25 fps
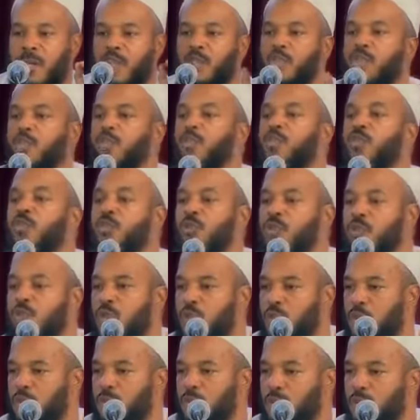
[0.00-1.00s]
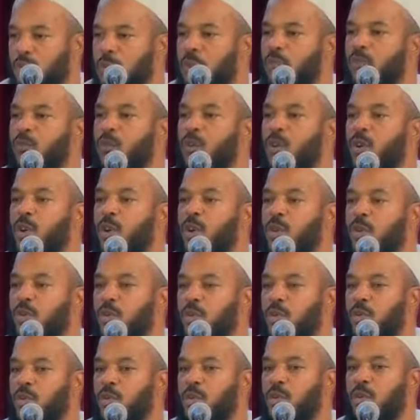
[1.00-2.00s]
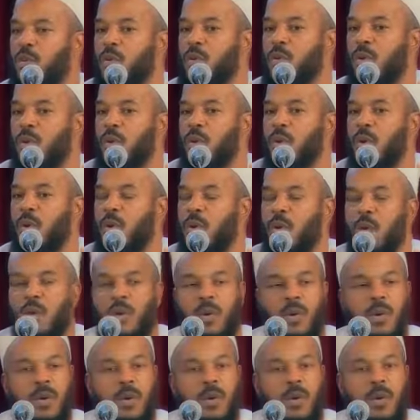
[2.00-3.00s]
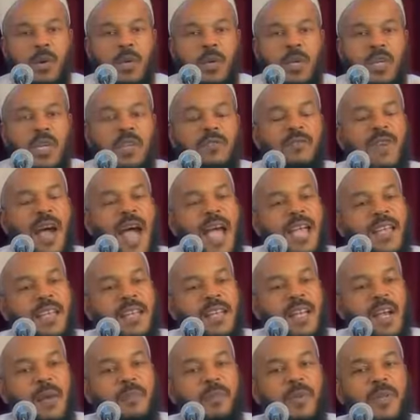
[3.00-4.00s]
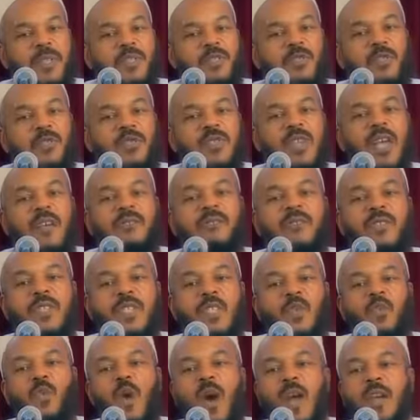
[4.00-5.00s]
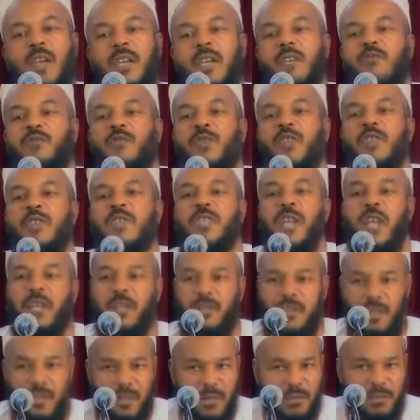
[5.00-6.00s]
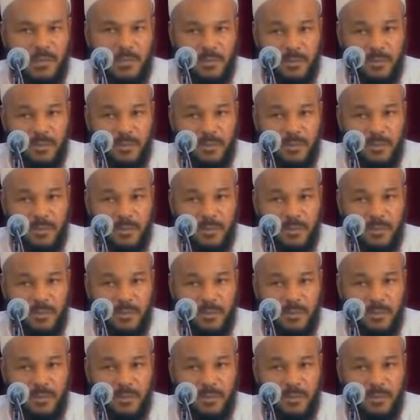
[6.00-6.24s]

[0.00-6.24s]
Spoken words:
the Jews before you divided up into 71 different sects.